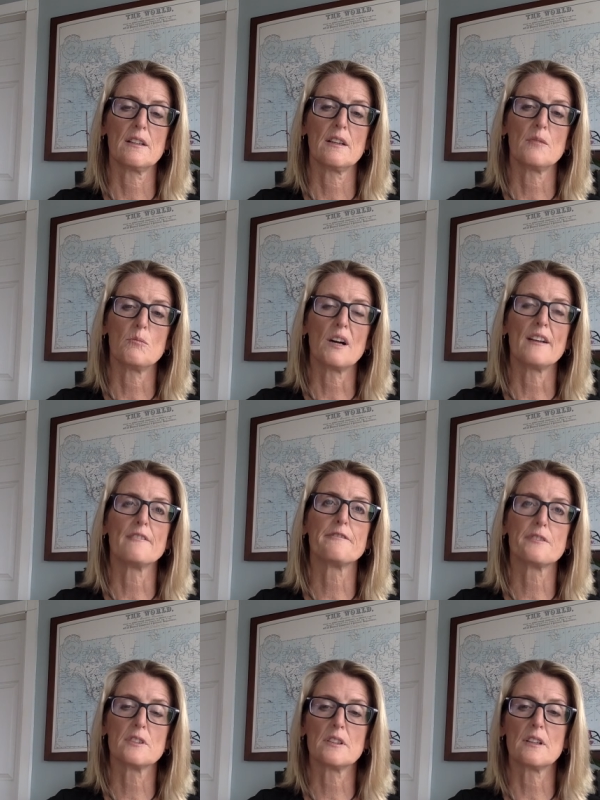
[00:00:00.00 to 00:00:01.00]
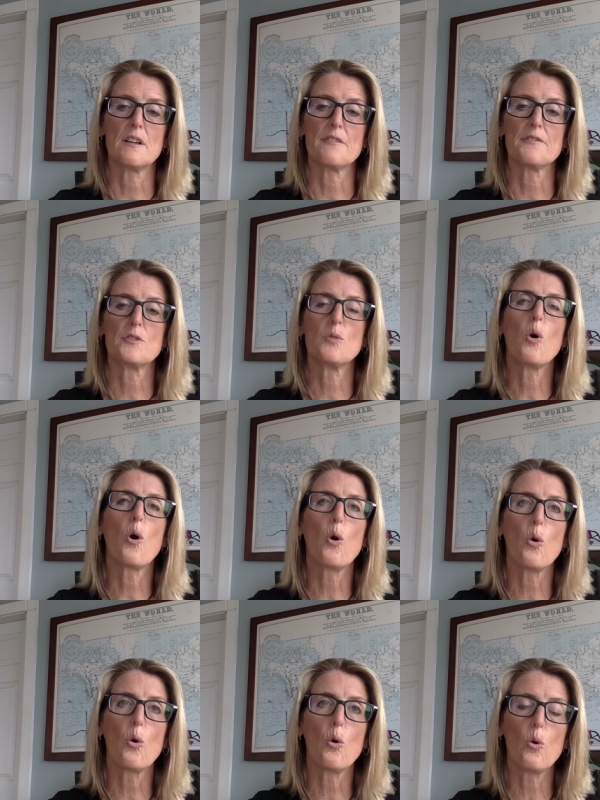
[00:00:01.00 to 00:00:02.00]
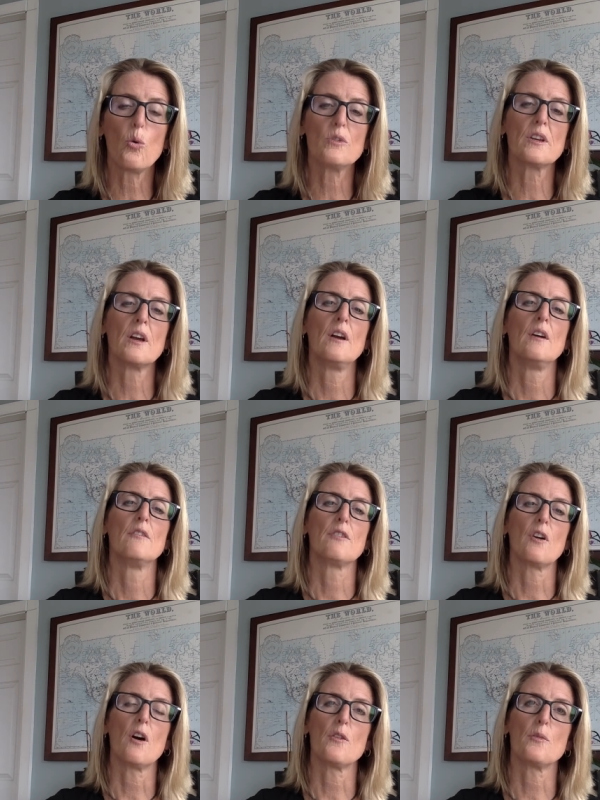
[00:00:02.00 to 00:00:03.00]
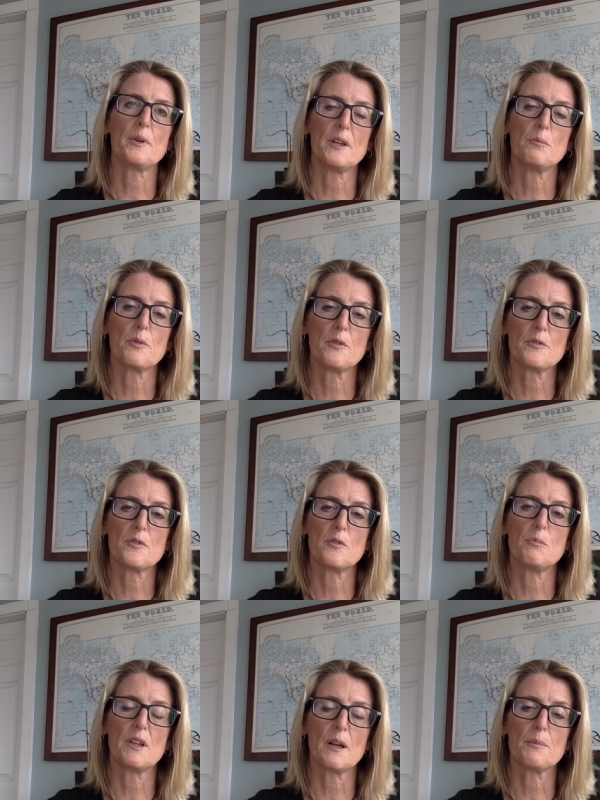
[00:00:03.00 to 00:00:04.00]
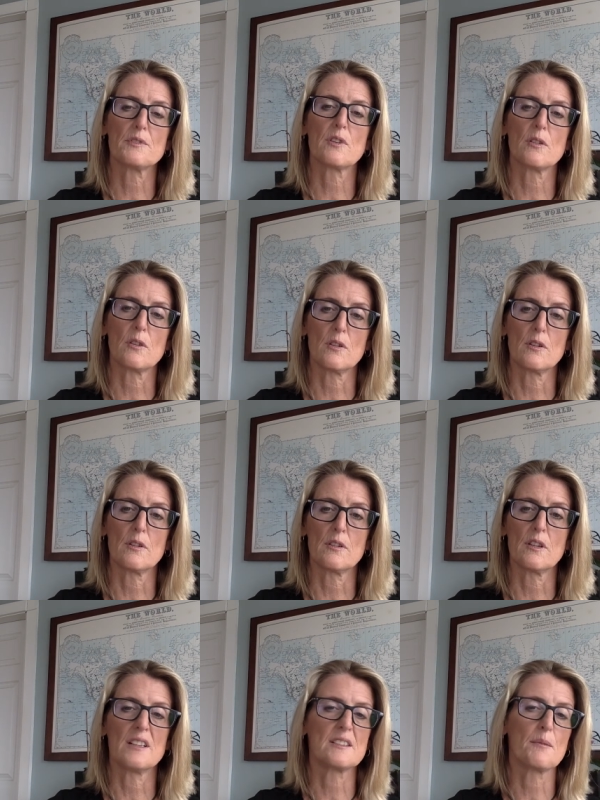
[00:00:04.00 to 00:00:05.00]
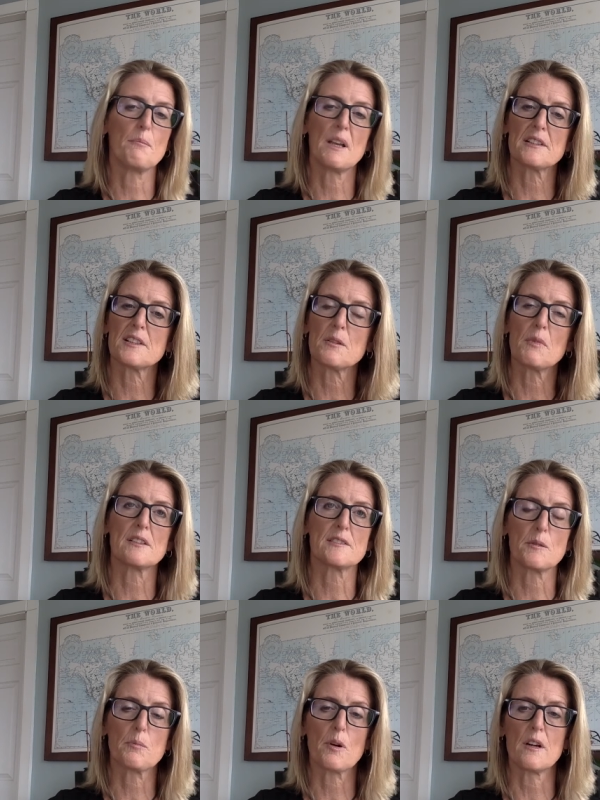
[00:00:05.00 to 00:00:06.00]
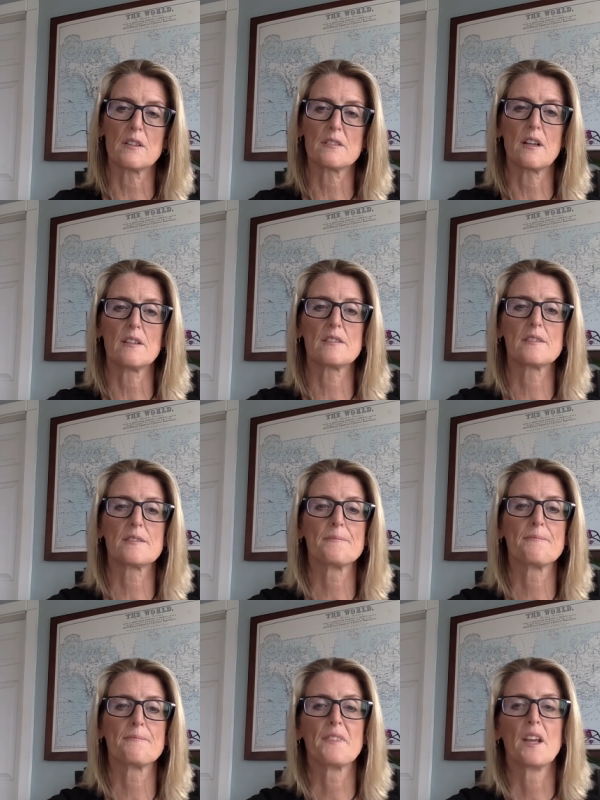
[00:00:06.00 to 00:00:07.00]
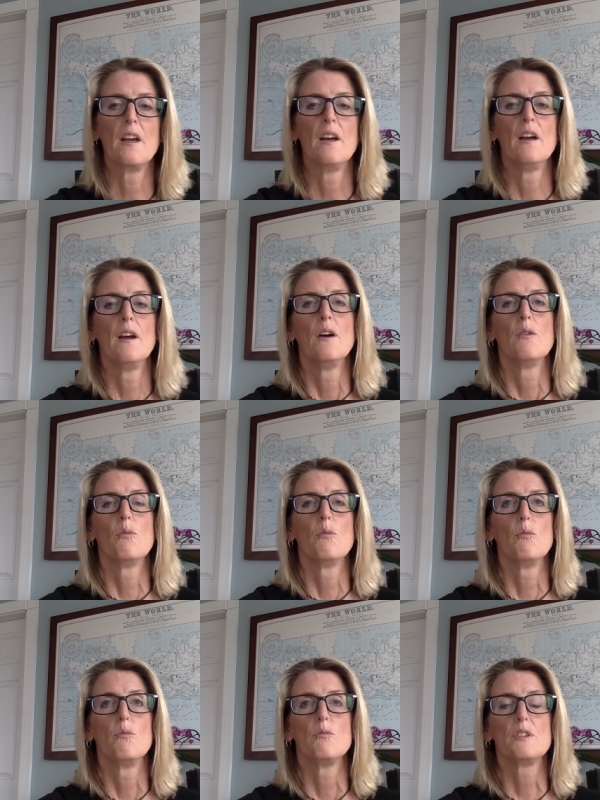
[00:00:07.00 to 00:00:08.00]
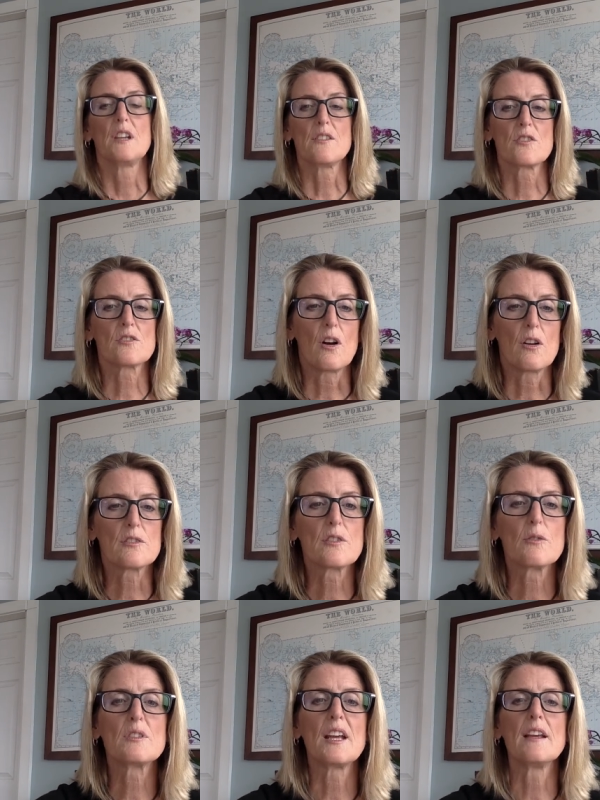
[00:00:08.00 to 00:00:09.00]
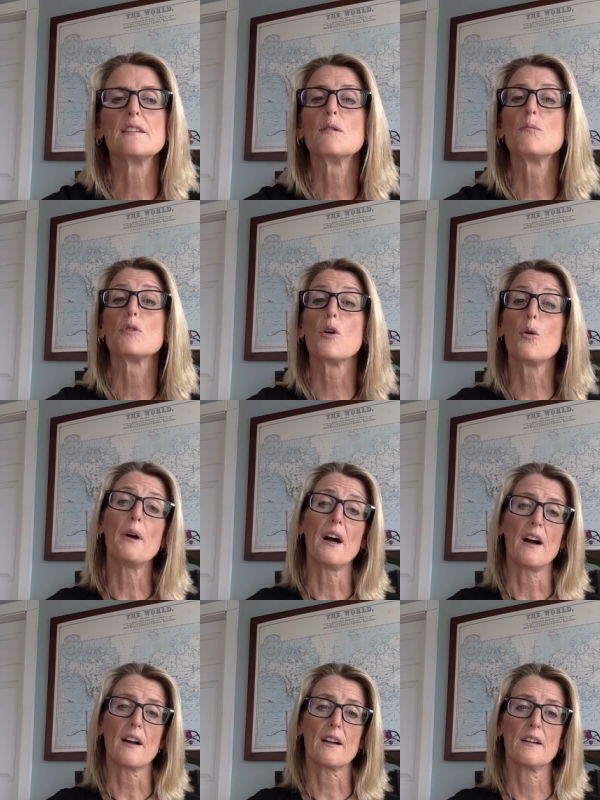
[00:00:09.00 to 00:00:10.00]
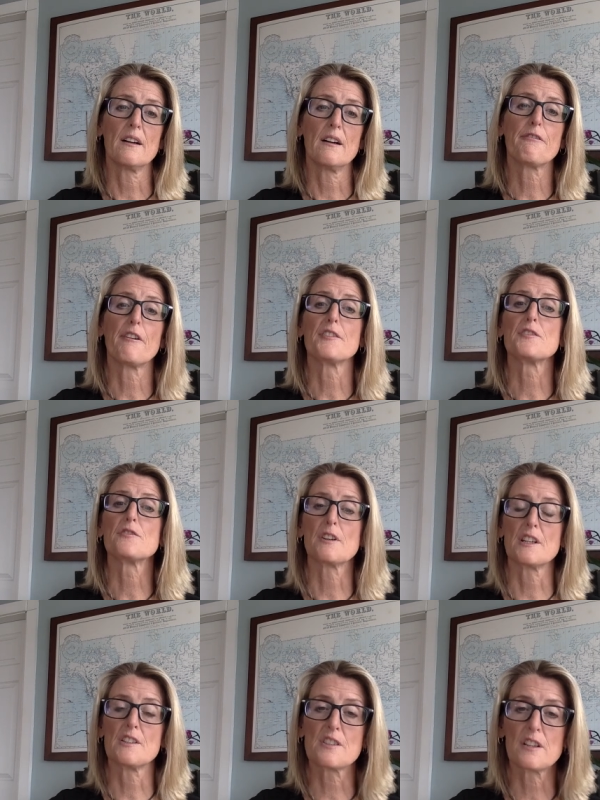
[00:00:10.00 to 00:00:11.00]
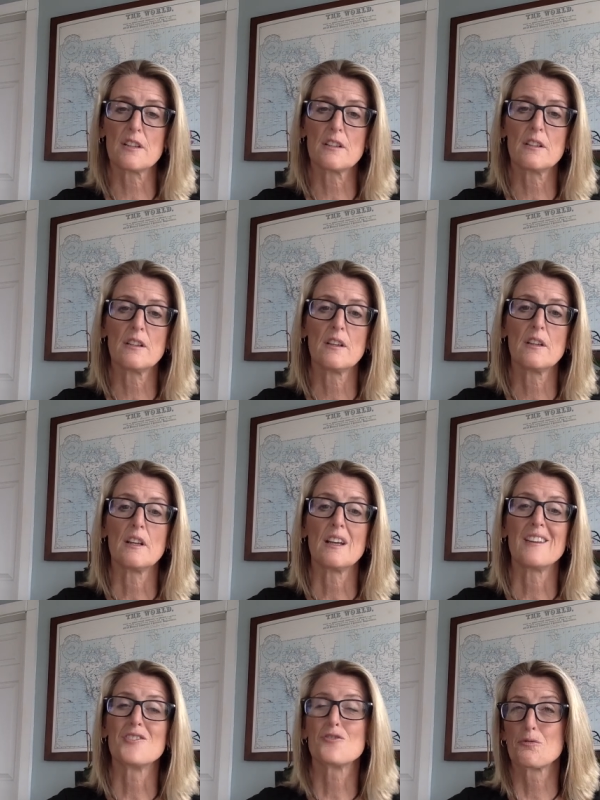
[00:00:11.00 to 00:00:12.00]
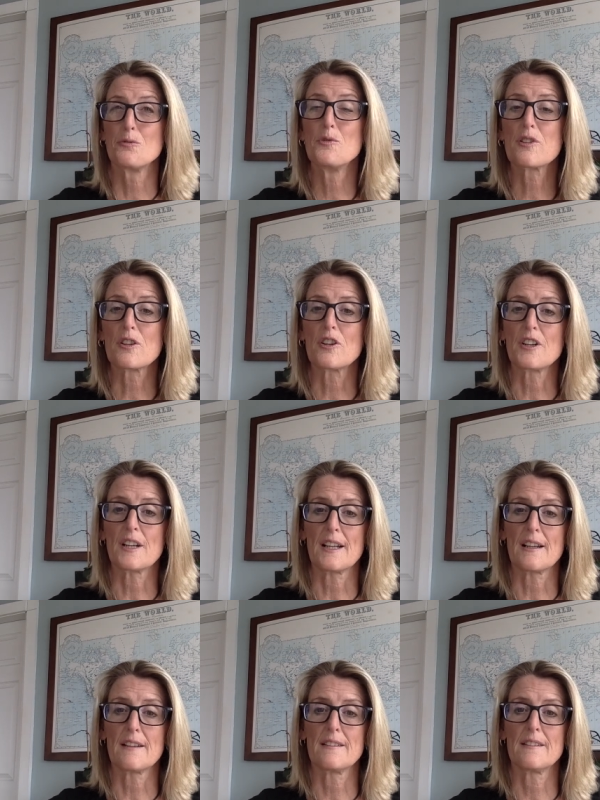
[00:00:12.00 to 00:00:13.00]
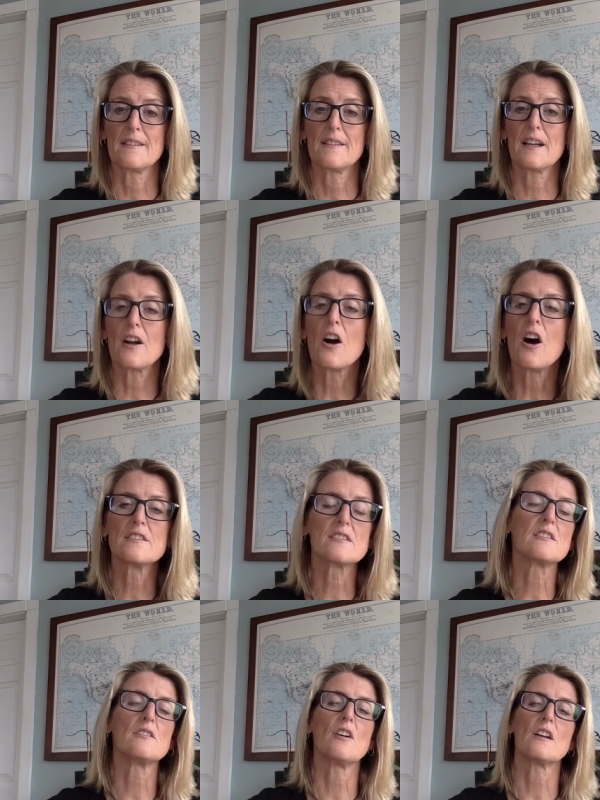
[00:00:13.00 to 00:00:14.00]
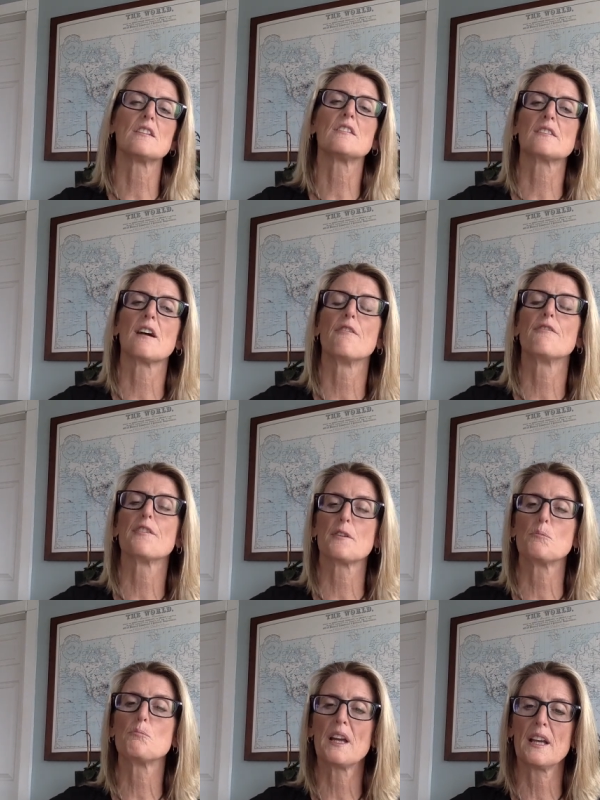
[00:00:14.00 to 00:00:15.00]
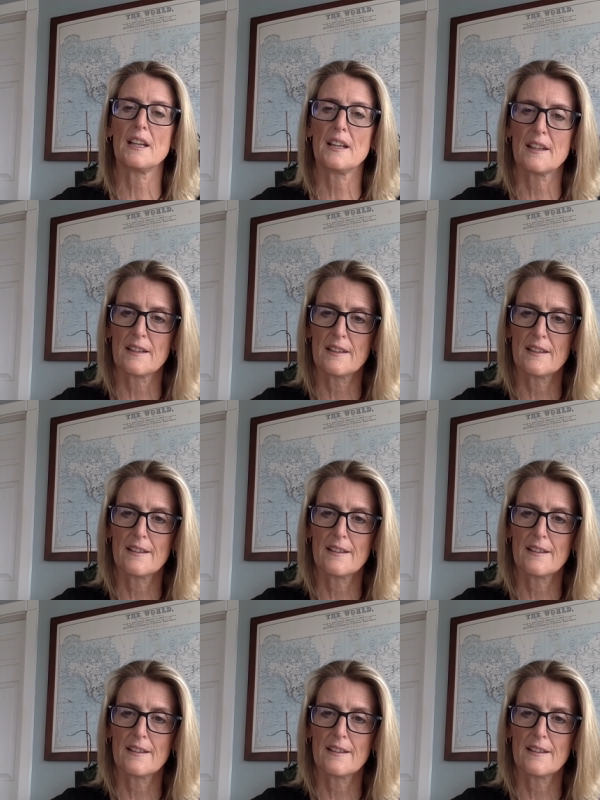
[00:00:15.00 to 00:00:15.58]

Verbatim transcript: and mindful enough to hold for other people to be able to learn. It's a messy, messy process. Teachers also take the blowback of frustration and truth learning that causes a lot of discomfort and pain